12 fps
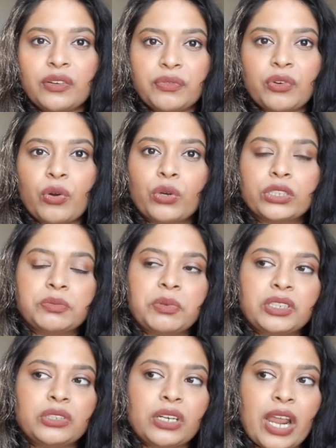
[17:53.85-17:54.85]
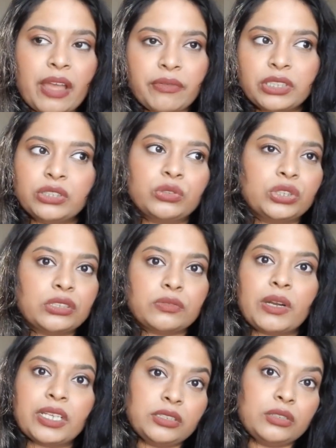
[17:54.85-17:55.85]
of course, but you're having to
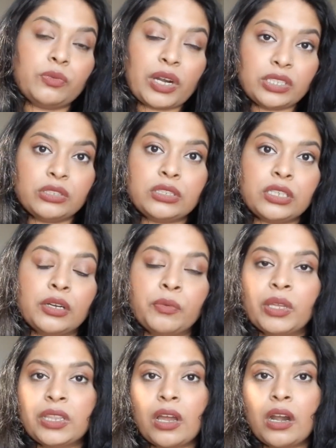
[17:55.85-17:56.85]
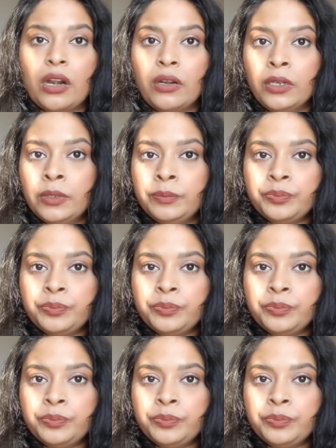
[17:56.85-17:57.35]
just register with our